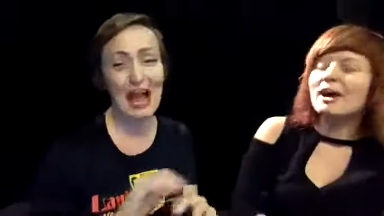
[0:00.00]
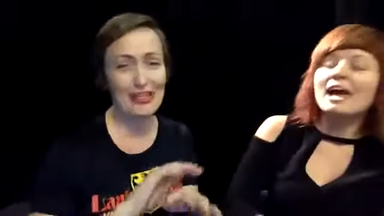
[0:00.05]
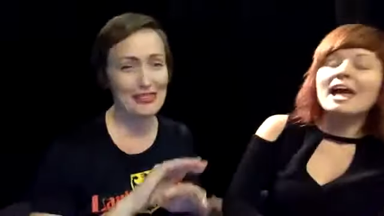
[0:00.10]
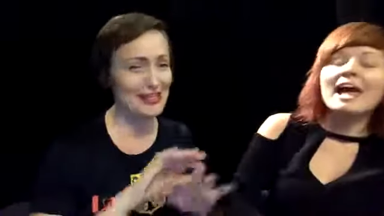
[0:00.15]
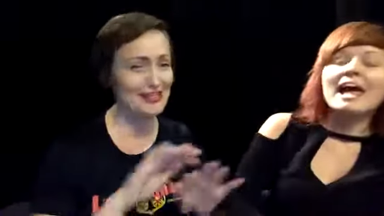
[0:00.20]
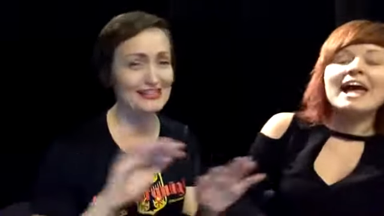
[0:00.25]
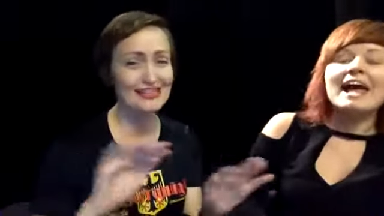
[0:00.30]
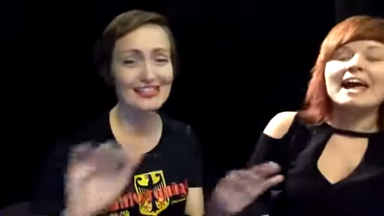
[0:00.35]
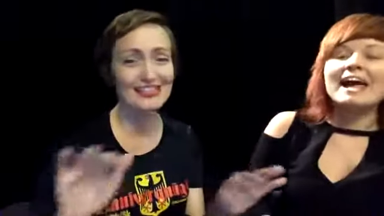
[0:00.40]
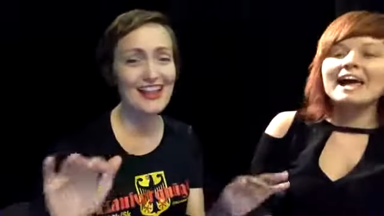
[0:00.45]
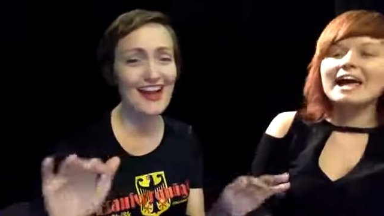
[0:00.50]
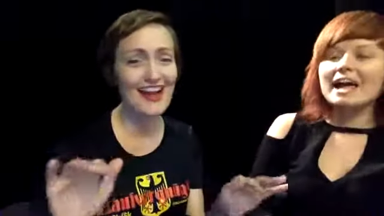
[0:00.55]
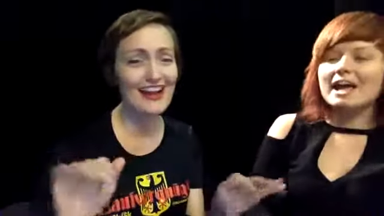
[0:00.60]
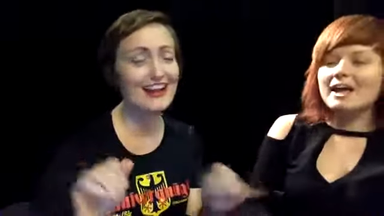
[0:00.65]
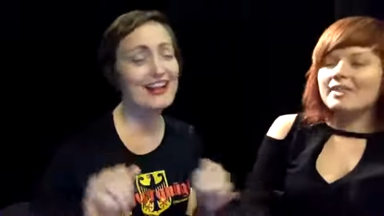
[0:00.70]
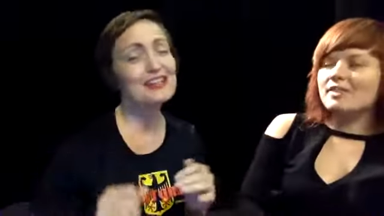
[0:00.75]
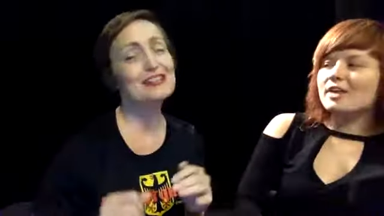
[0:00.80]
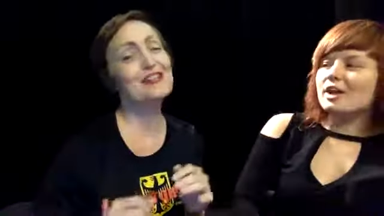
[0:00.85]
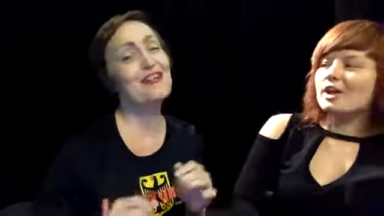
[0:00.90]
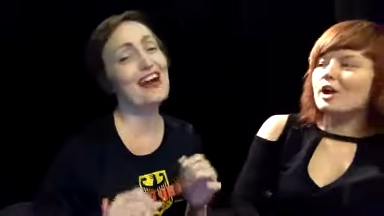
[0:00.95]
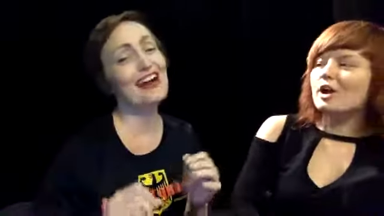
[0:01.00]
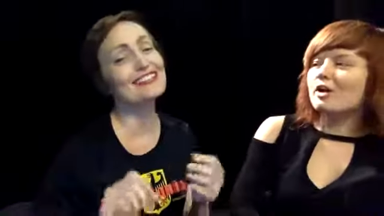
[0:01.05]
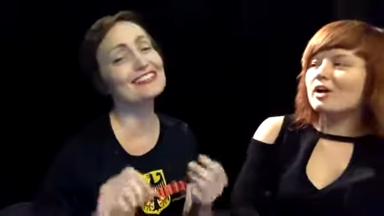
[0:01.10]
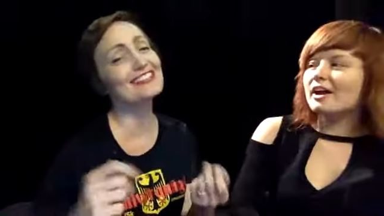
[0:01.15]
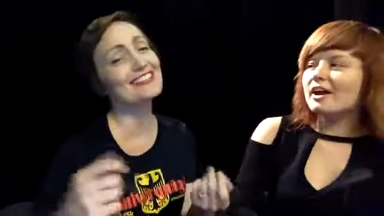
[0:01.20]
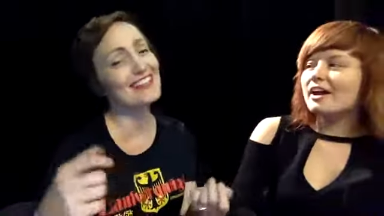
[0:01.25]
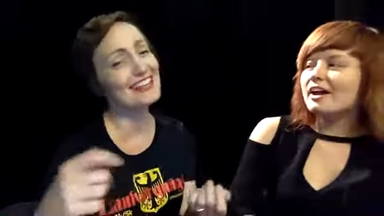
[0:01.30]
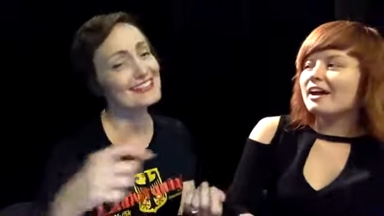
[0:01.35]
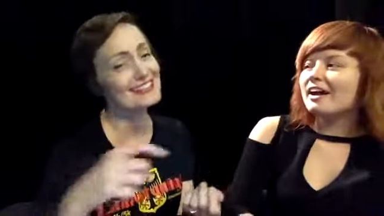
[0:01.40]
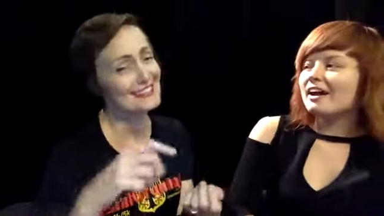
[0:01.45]
Speaker 1: and that's a lie. And then no, I,
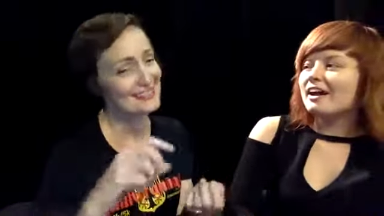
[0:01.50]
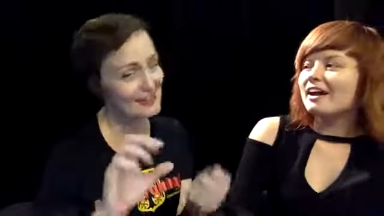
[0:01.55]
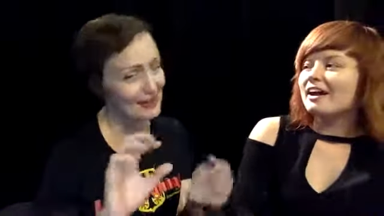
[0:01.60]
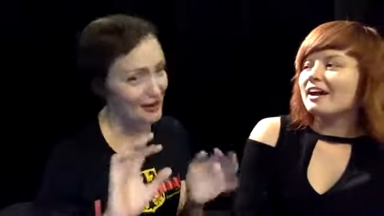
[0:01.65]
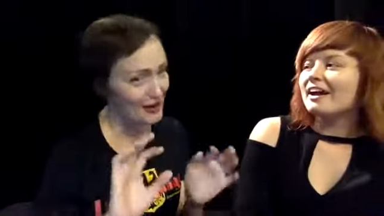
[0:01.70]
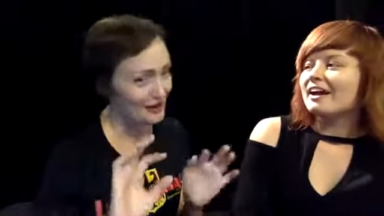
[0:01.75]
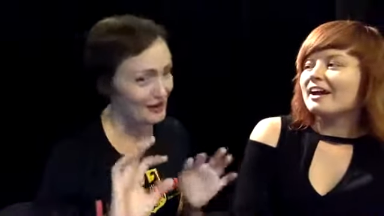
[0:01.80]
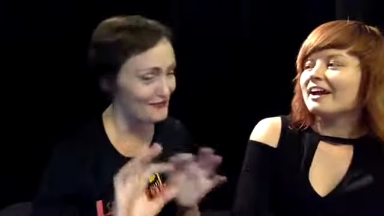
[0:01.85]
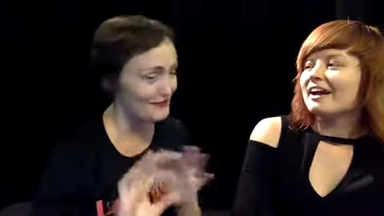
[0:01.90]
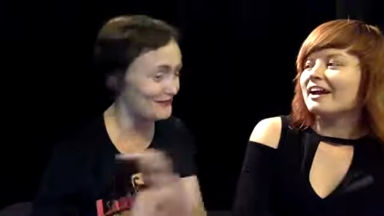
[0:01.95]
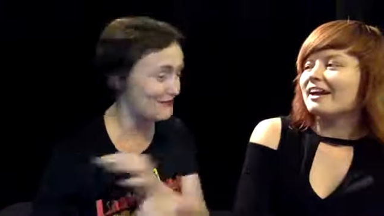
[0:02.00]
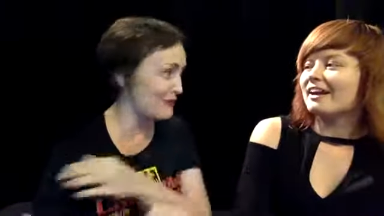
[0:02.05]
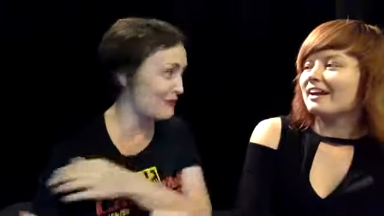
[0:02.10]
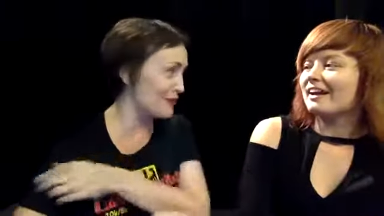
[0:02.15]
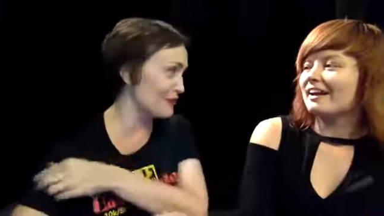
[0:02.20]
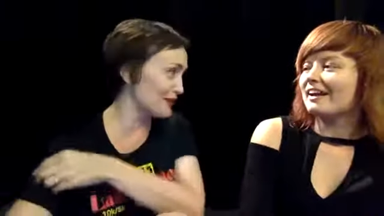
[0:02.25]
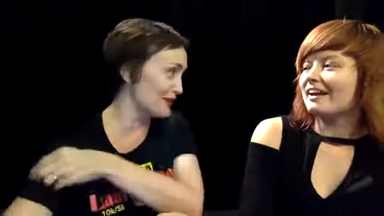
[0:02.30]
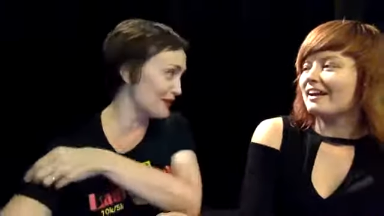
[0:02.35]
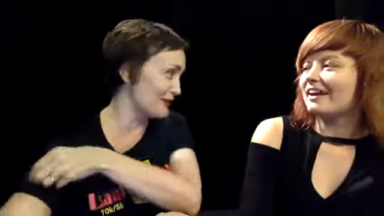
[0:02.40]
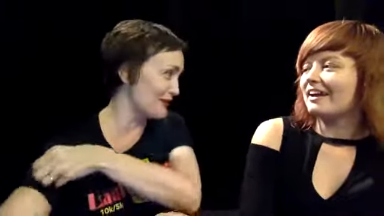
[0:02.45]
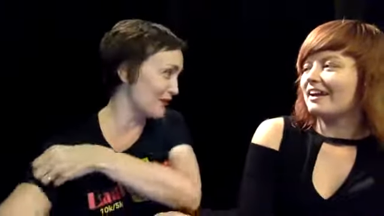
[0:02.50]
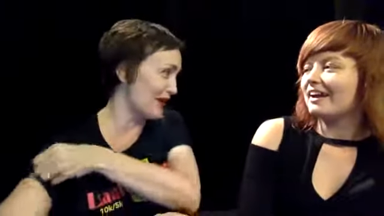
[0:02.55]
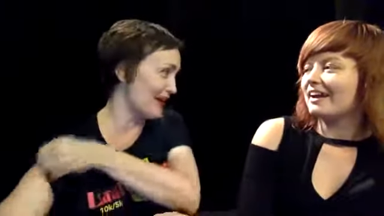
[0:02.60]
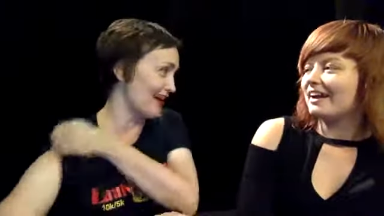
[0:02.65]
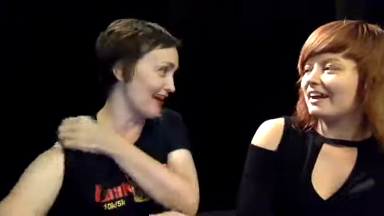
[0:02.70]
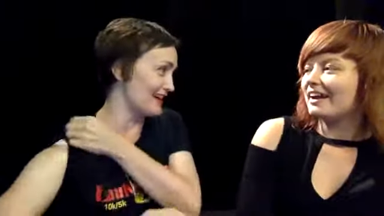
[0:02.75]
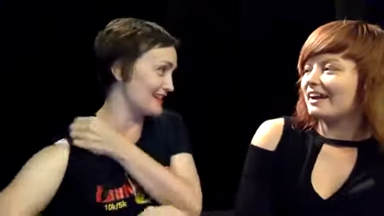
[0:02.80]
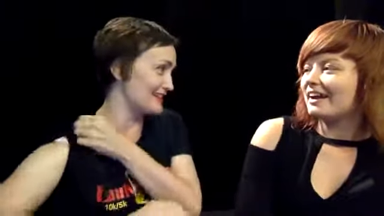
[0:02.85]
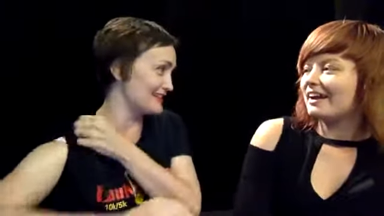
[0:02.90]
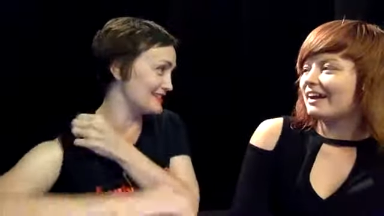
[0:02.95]
actually, I did. Uh, poor Leroy,
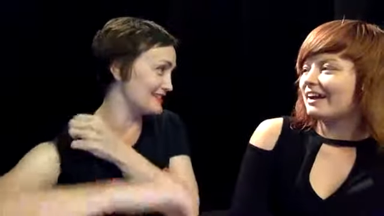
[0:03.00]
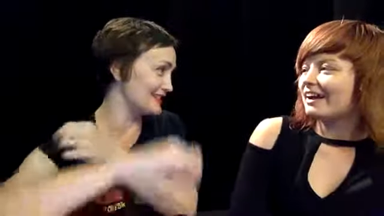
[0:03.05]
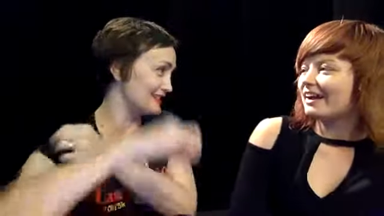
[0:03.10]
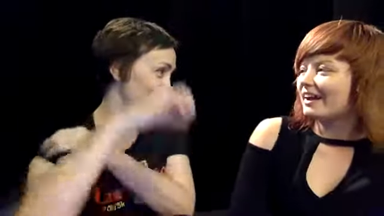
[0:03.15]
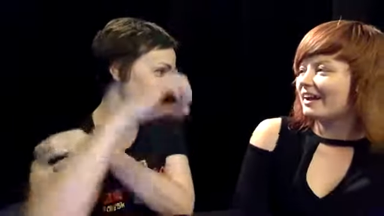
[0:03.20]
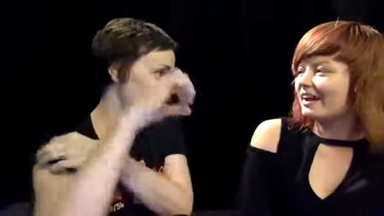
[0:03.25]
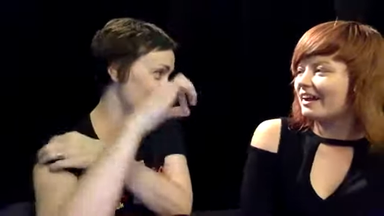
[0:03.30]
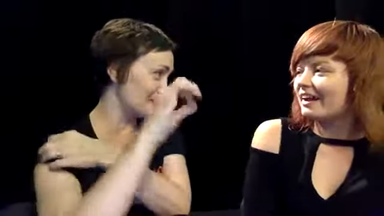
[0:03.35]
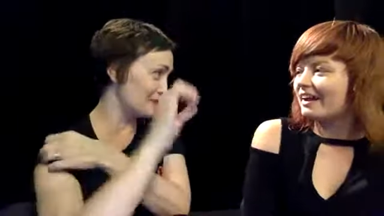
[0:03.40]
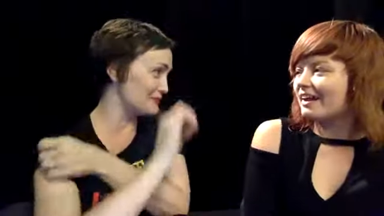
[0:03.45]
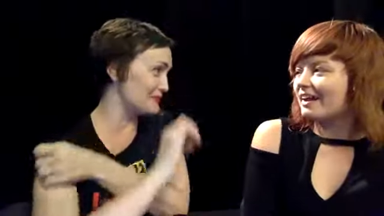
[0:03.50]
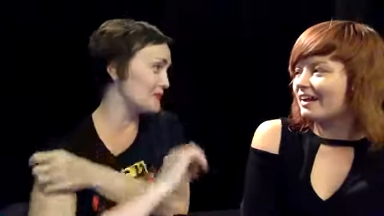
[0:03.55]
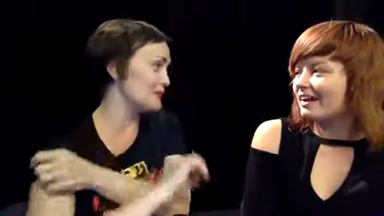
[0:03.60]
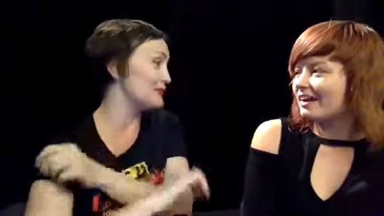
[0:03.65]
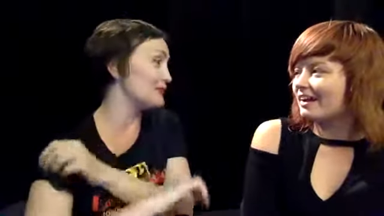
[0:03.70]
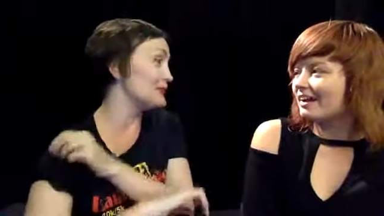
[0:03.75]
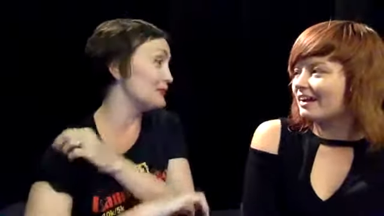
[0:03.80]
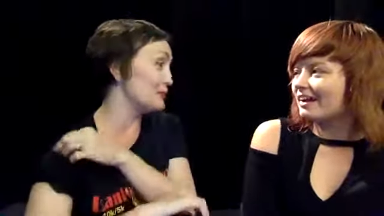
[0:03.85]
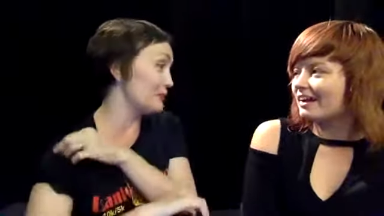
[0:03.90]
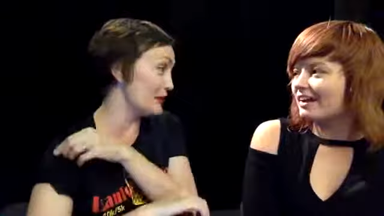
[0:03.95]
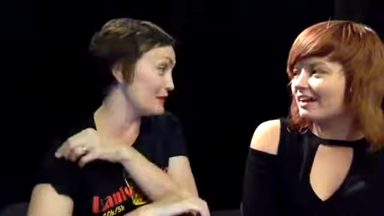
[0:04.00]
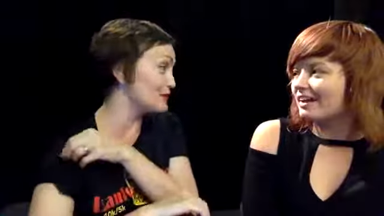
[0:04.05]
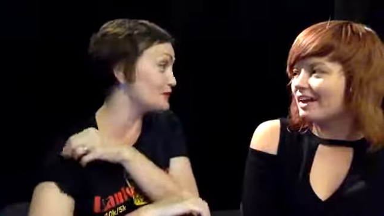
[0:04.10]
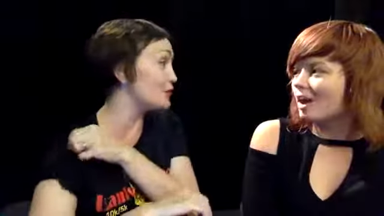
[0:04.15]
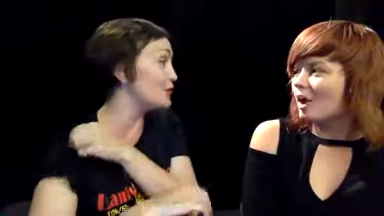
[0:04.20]
I accidentally clipped him a little bit.